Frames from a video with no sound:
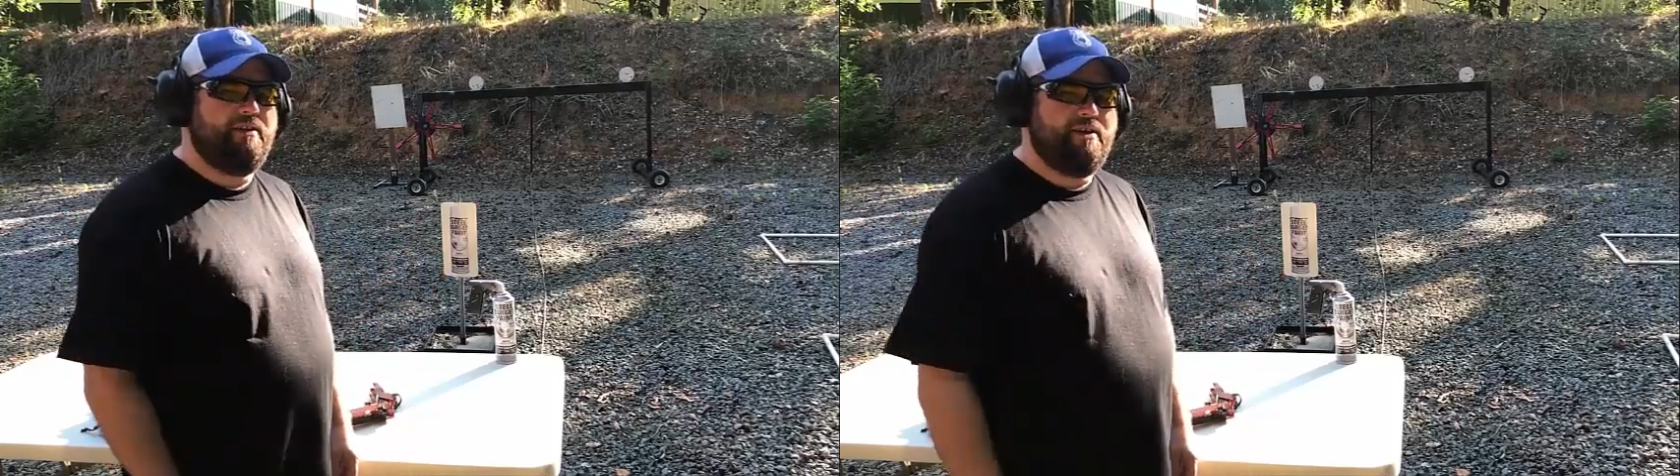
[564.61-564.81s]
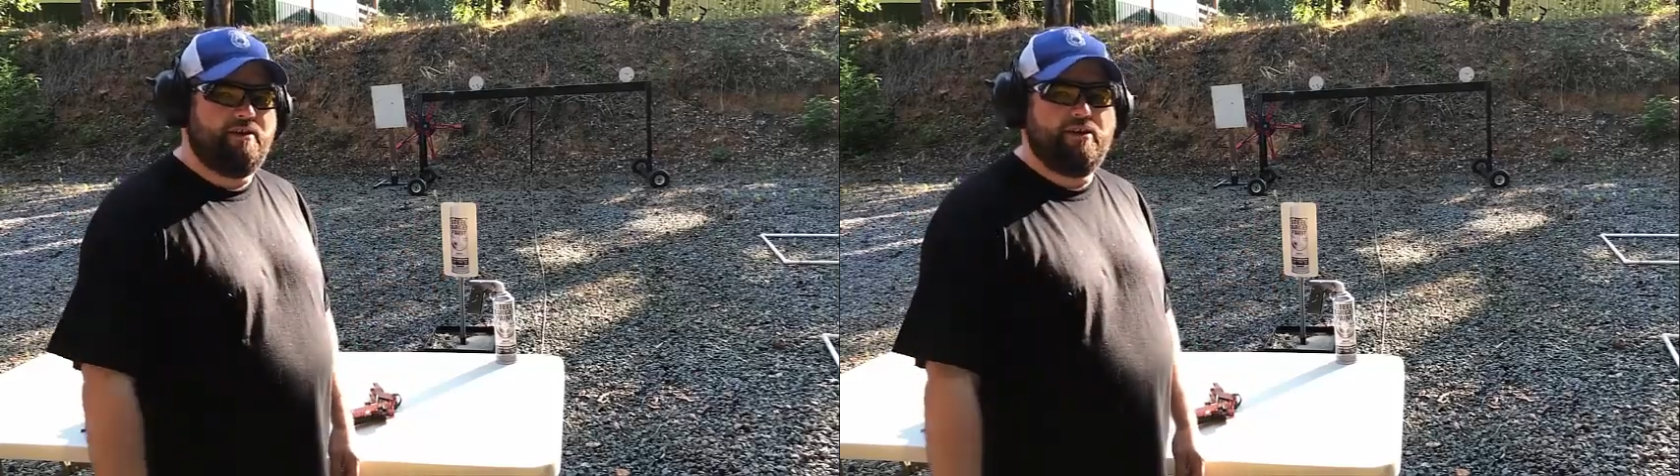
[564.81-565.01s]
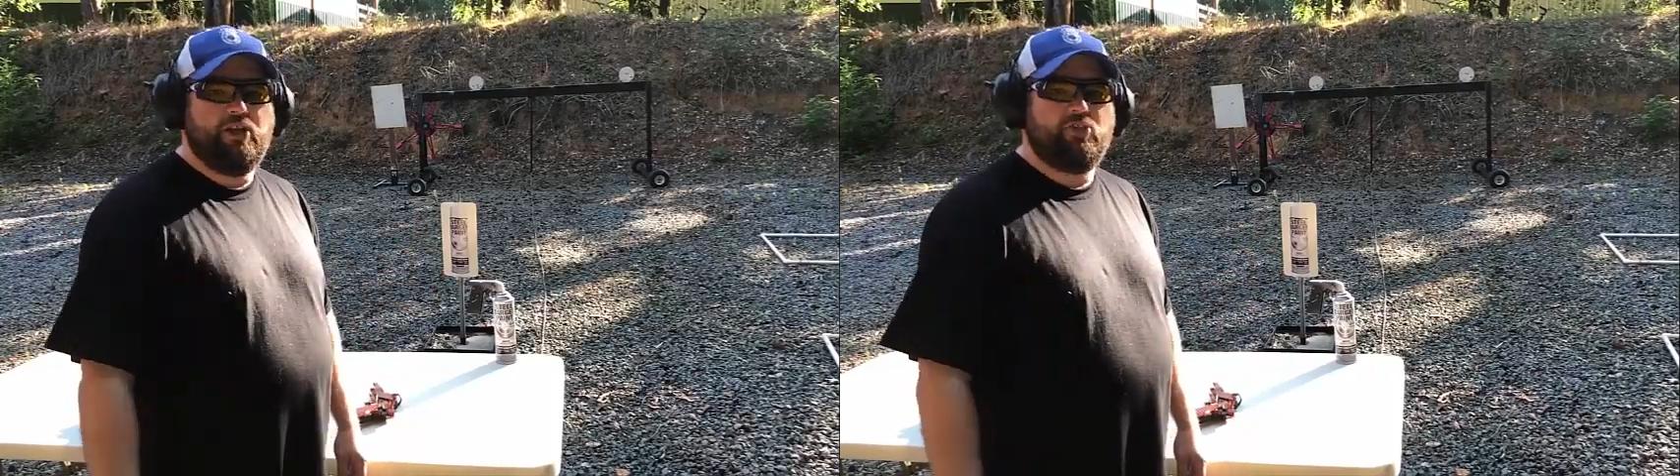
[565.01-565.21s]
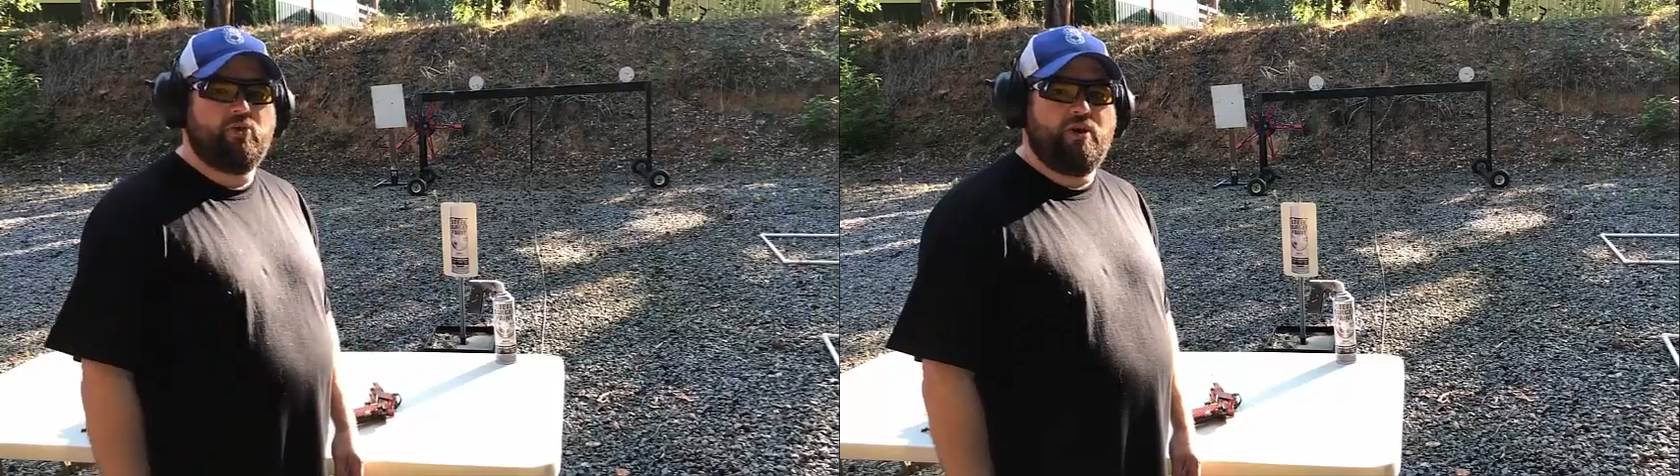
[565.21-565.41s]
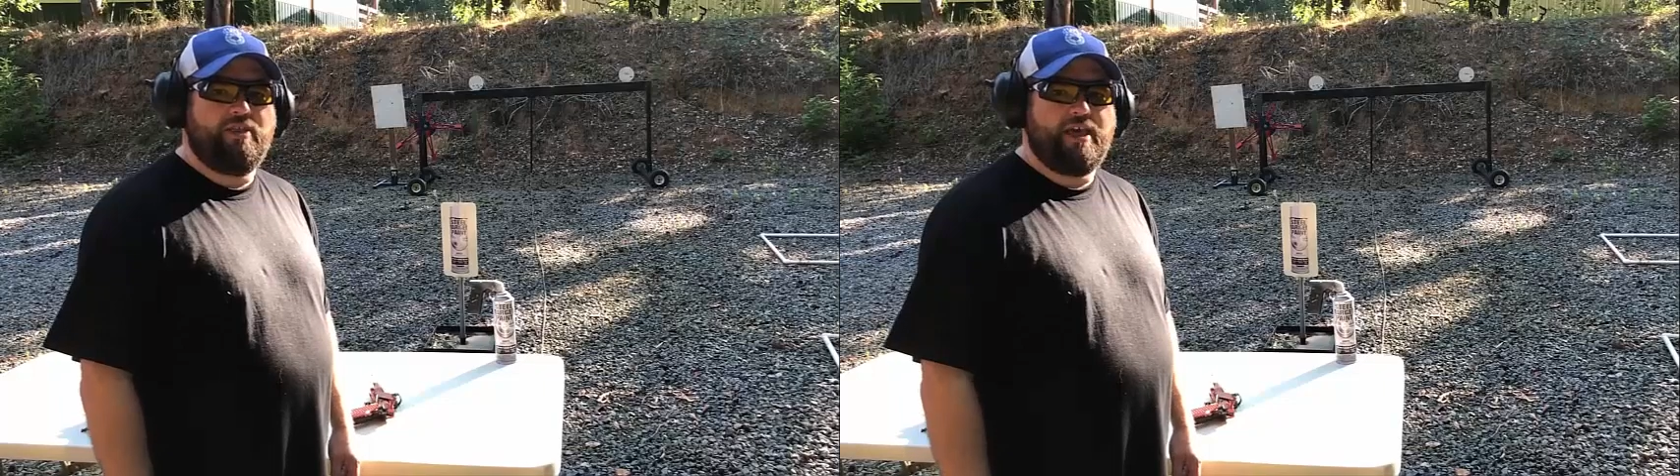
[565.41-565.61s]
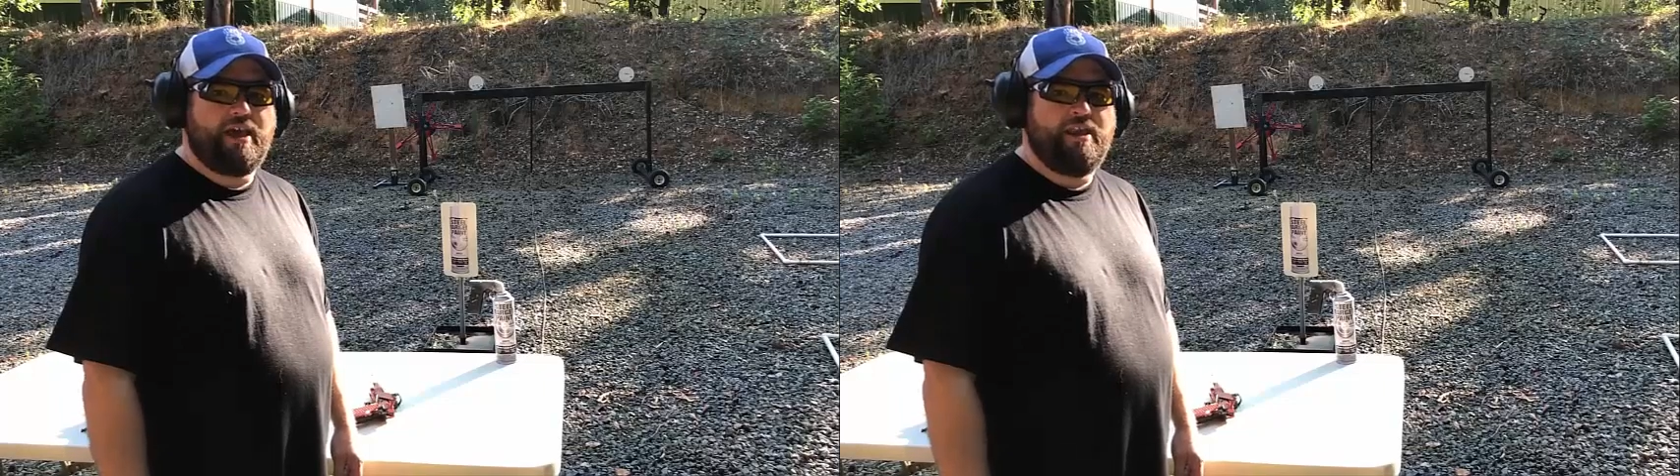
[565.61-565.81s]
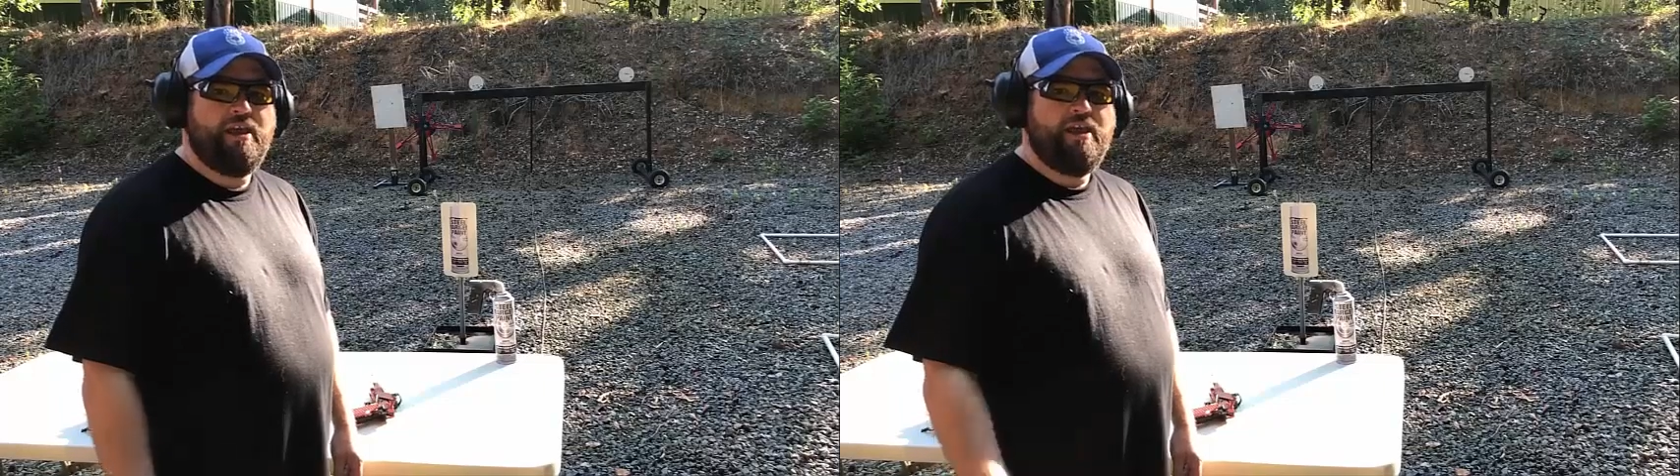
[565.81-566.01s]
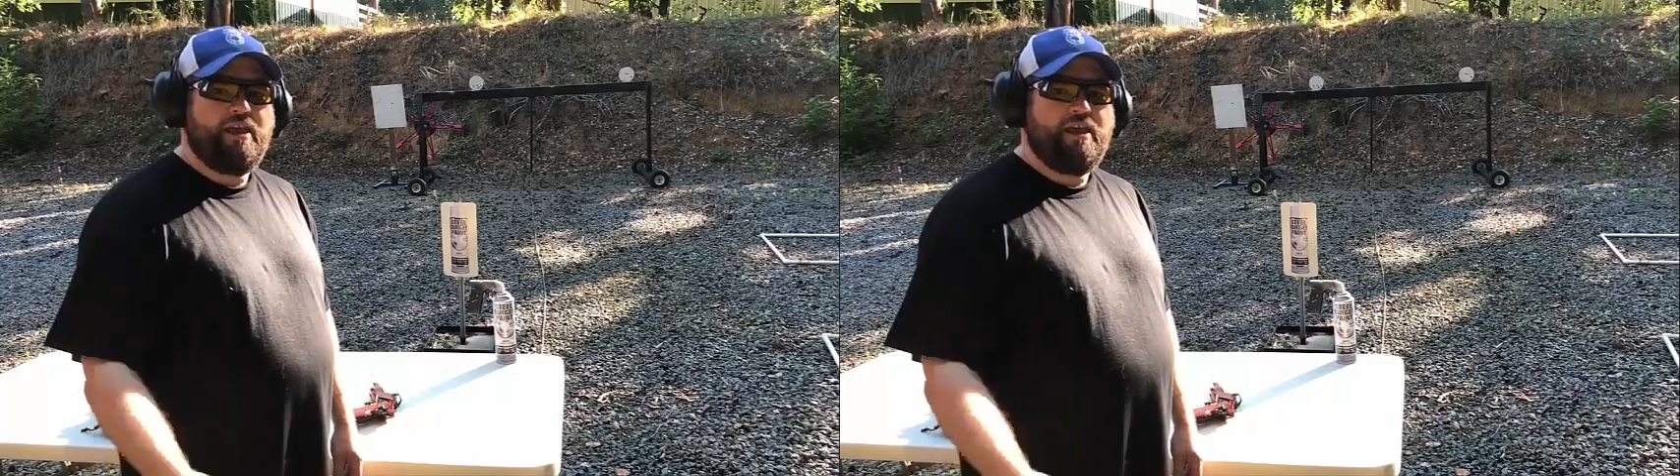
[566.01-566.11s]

enjoyed that,